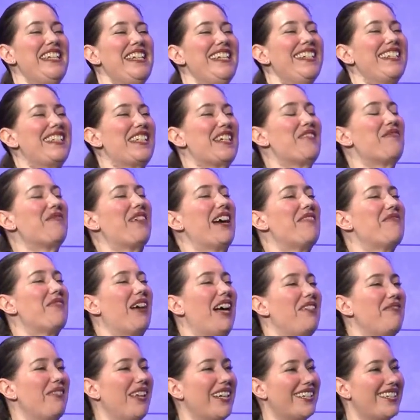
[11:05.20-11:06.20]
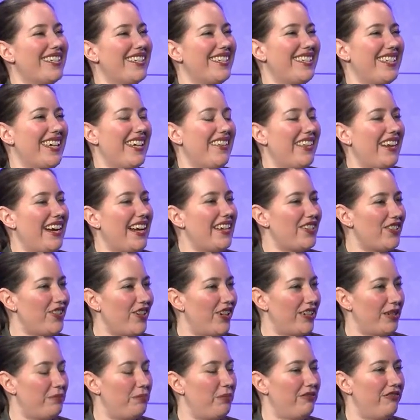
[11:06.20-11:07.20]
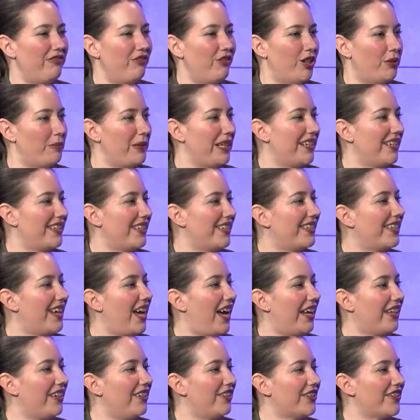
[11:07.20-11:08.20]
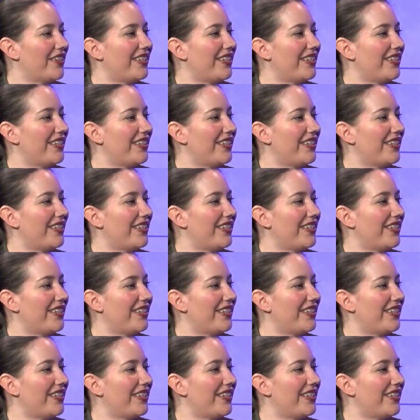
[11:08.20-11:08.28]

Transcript: So my mom likes to say that I started performing as a toddler,